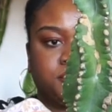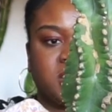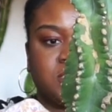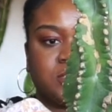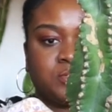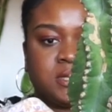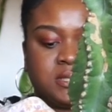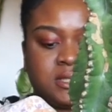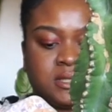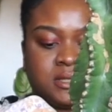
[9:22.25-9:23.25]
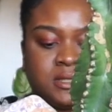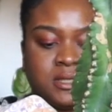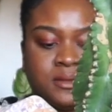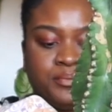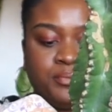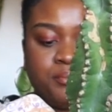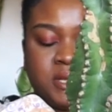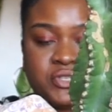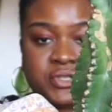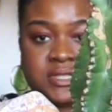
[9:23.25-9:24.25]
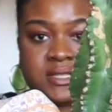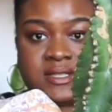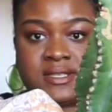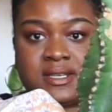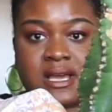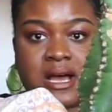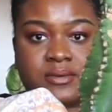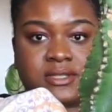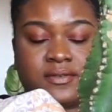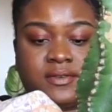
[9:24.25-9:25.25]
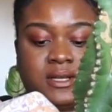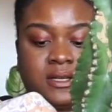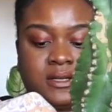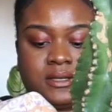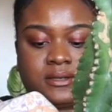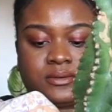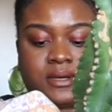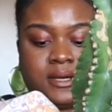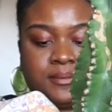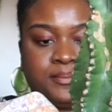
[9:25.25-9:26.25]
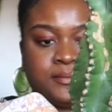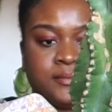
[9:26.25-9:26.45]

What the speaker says: I just wanted to measure to see how it's fitting in here, okay?